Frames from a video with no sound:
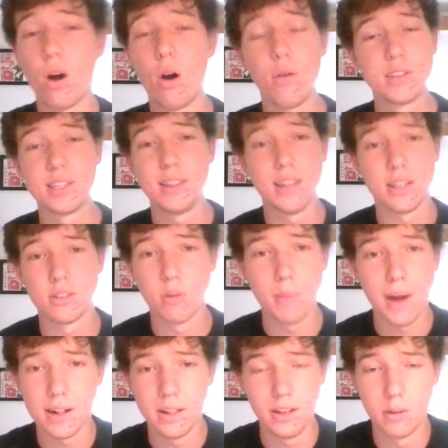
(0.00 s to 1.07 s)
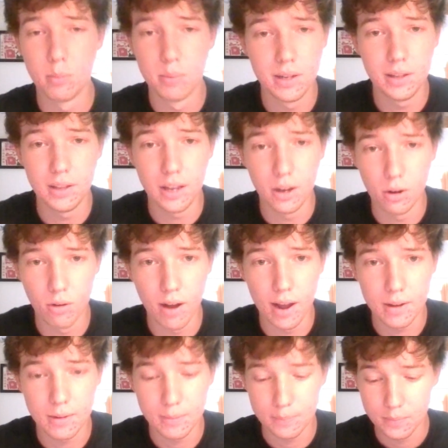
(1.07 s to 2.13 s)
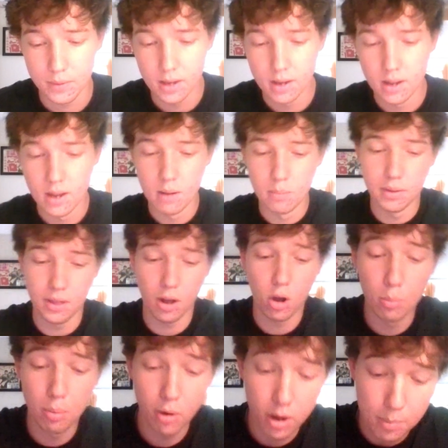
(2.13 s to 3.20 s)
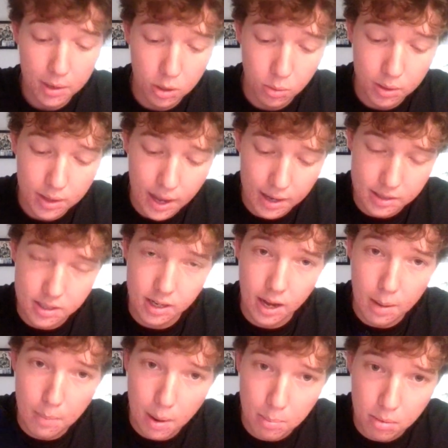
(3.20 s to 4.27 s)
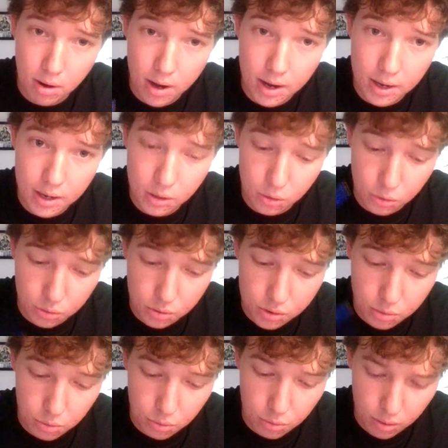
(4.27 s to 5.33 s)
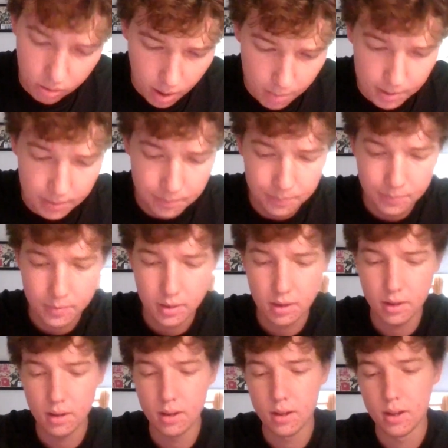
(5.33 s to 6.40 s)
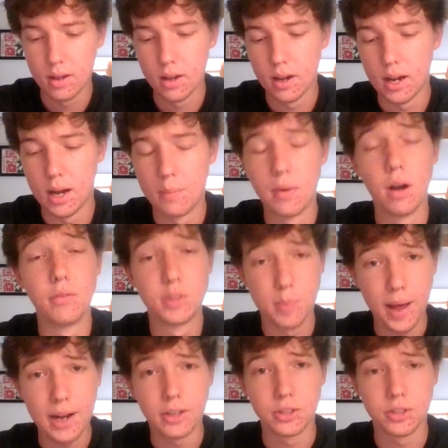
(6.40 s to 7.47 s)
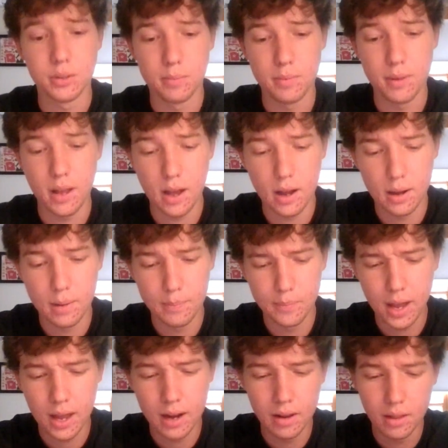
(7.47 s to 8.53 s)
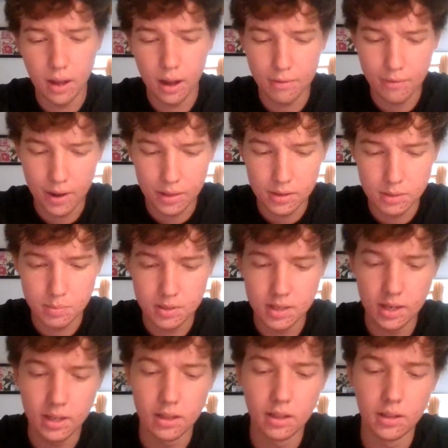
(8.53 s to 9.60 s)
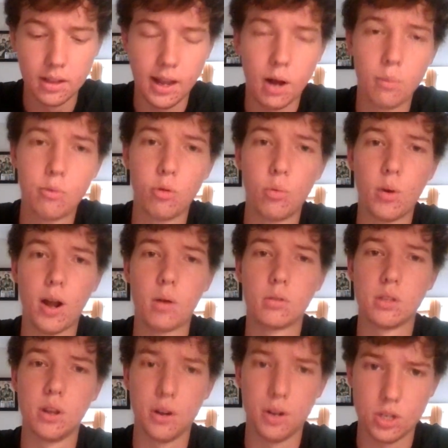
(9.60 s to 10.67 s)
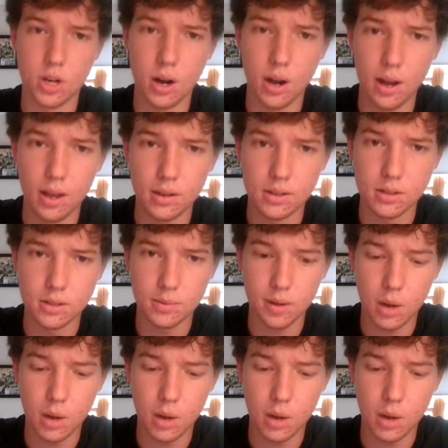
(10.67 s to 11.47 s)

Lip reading: Obviously, that's grammatically completely incorrect. But the whole point of me doing that is to get my brain used to the grammar of Spanish. And I found this particularly helpful when I was learning Chinese.